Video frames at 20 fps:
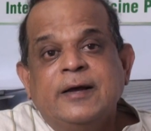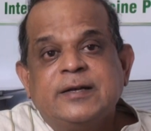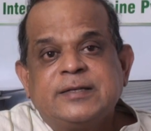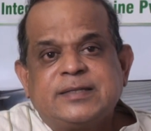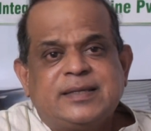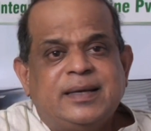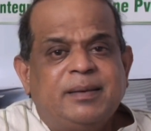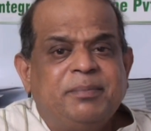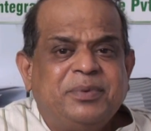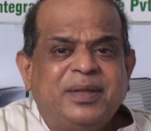
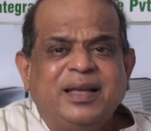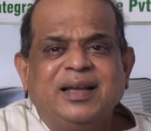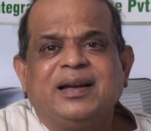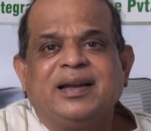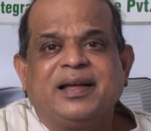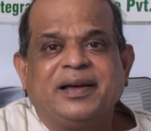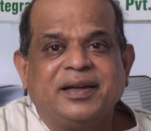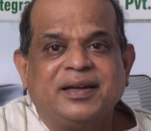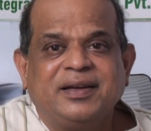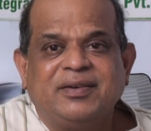something
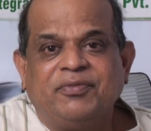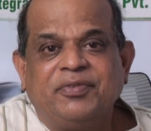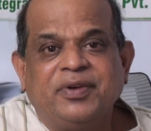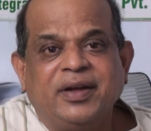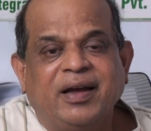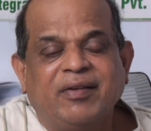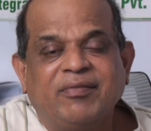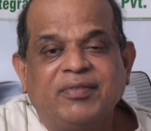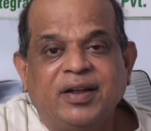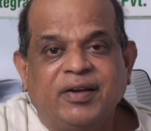like we
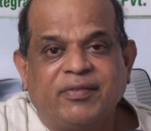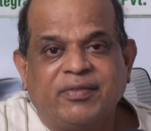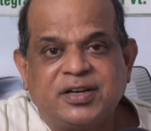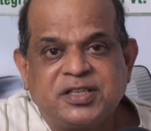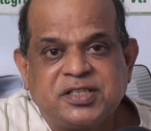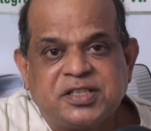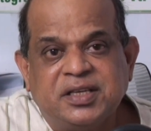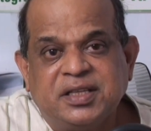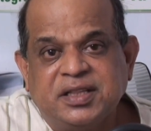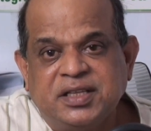have never
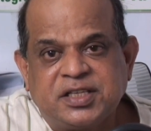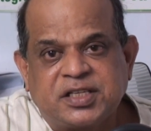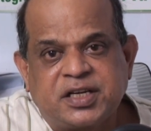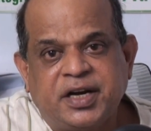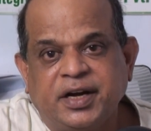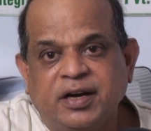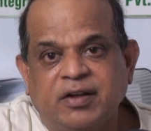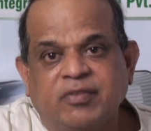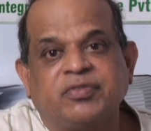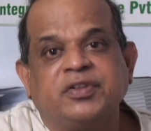seen this
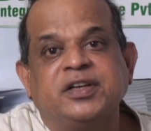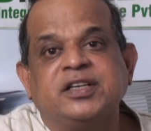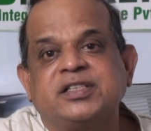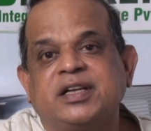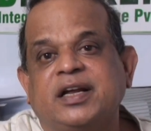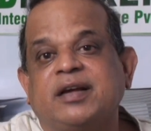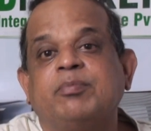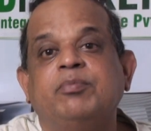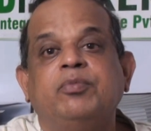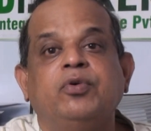kind of things
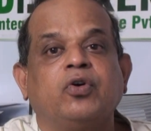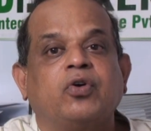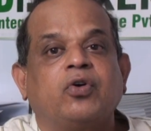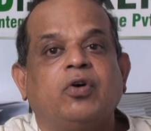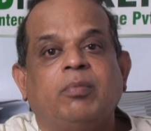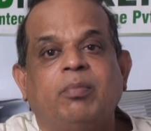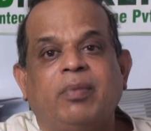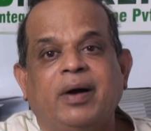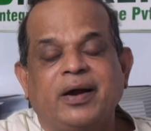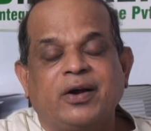like
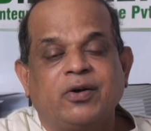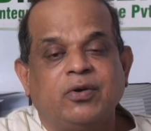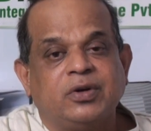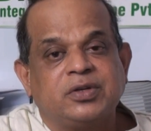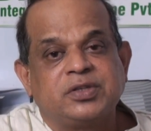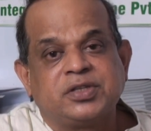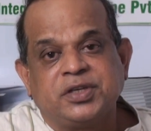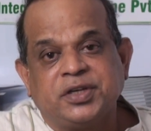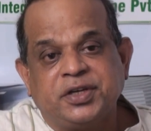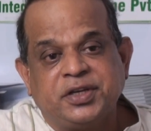
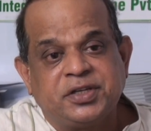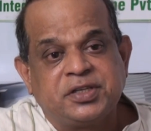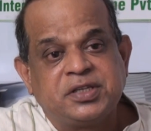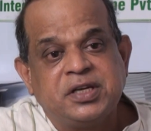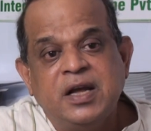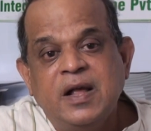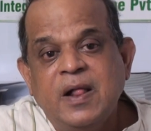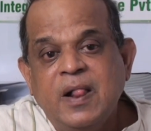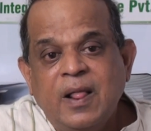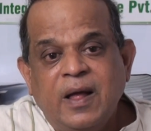mucormycosis
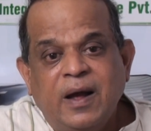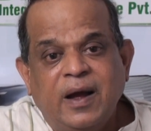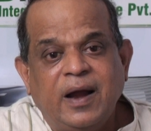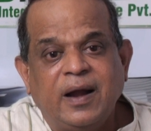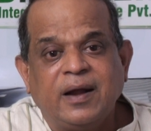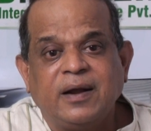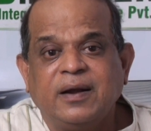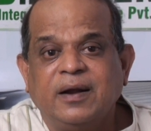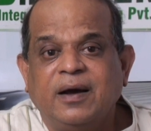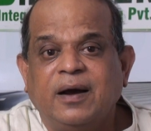
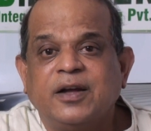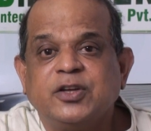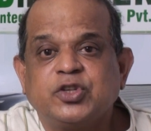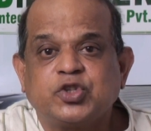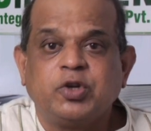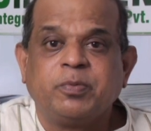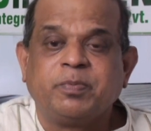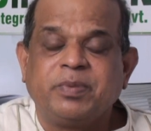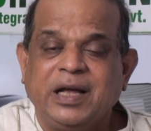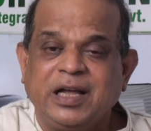and
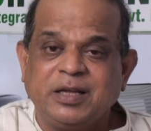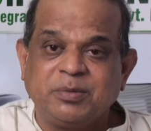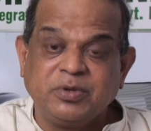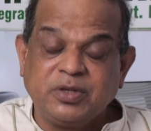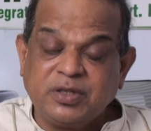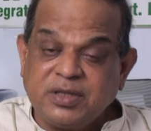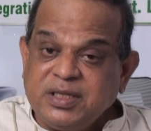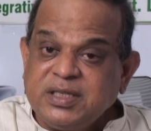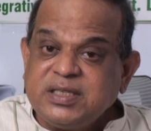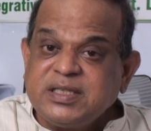
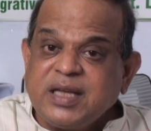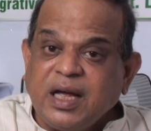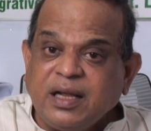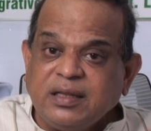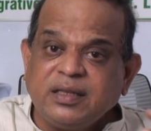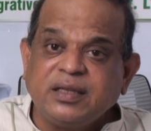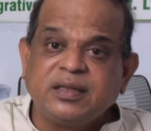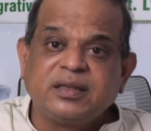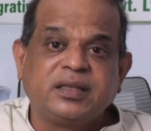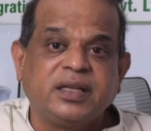histoplasma. These are
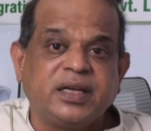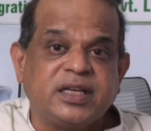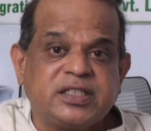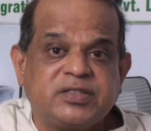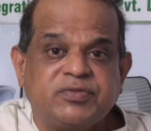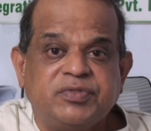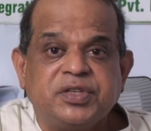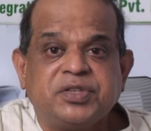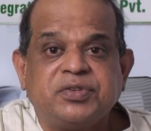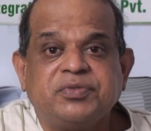the
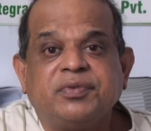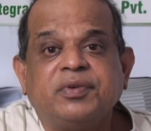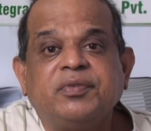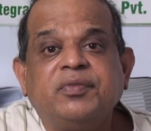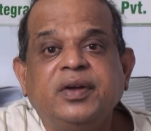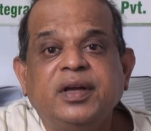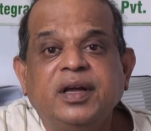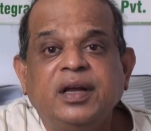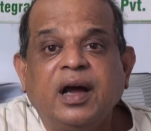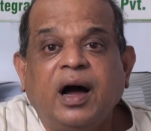things which
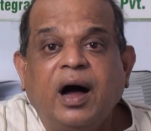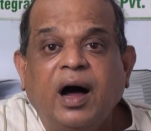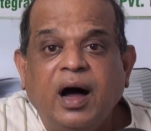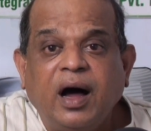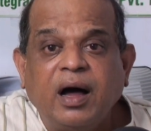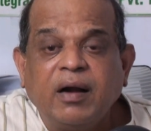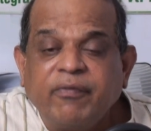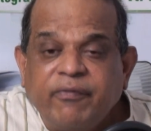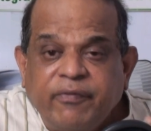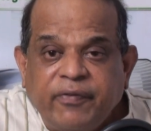we
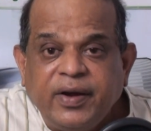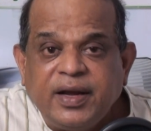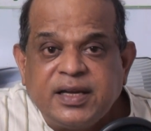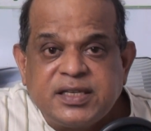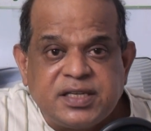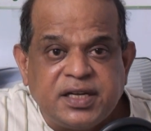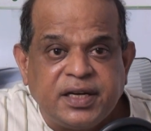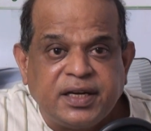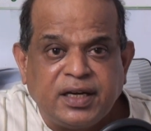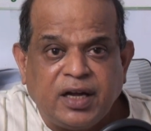are
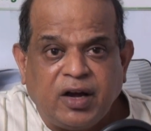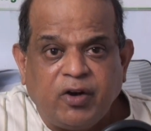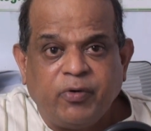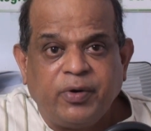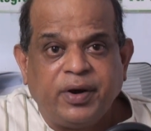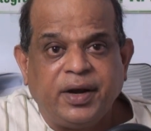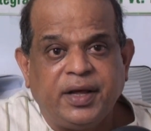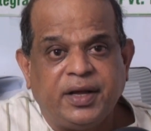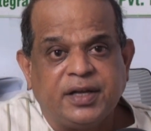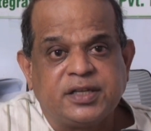facing
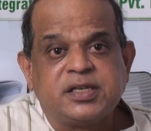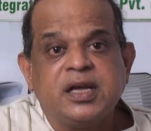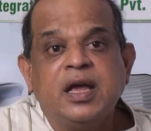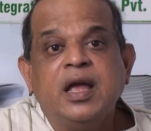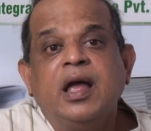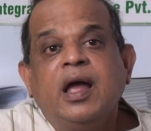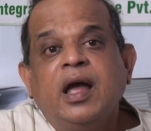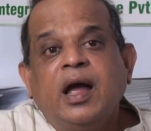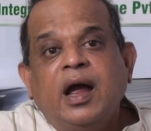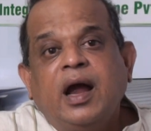nowadays,
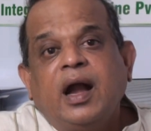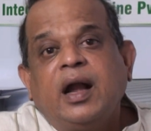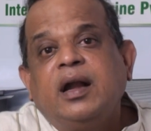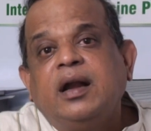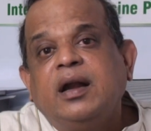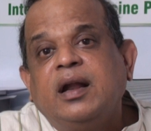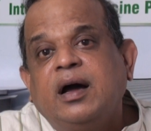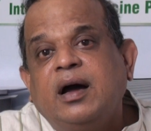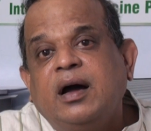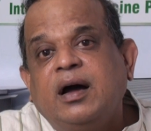
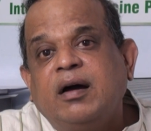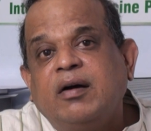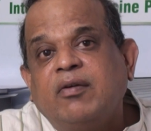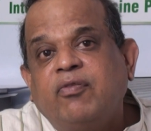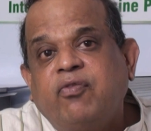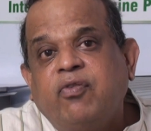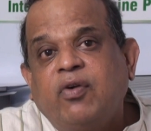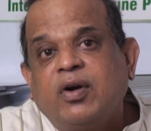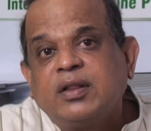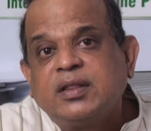and
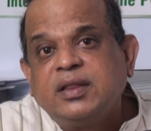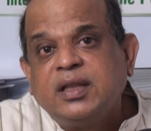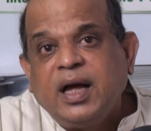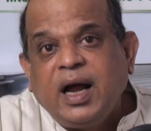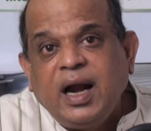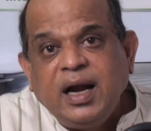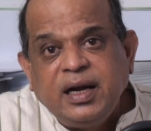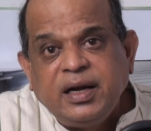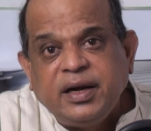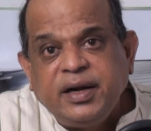for
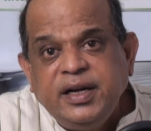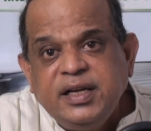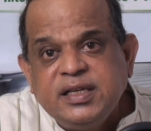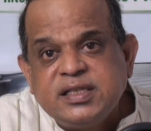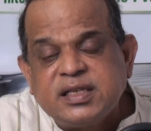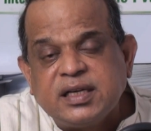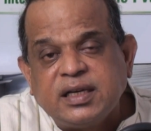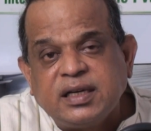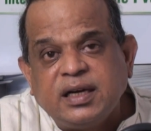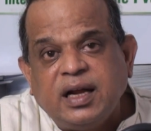that
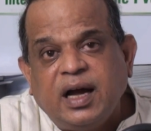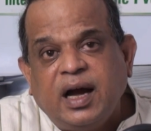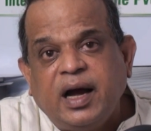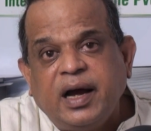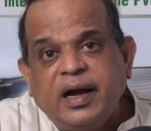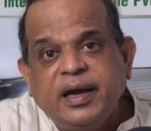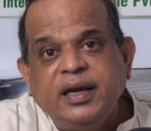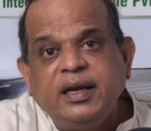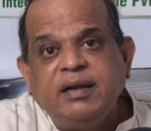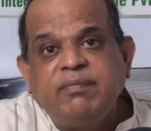reason
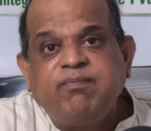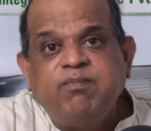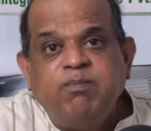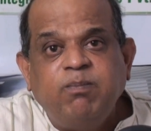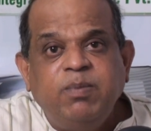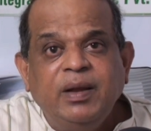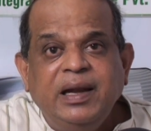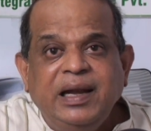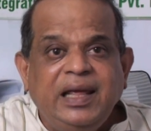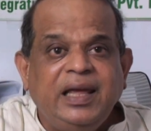I
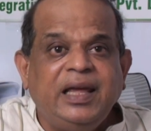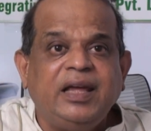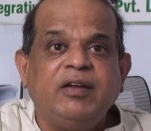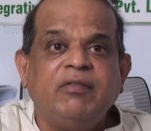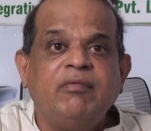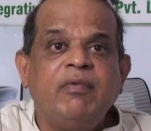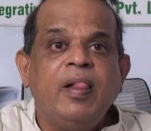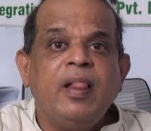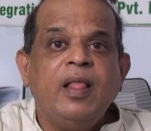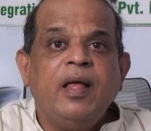believe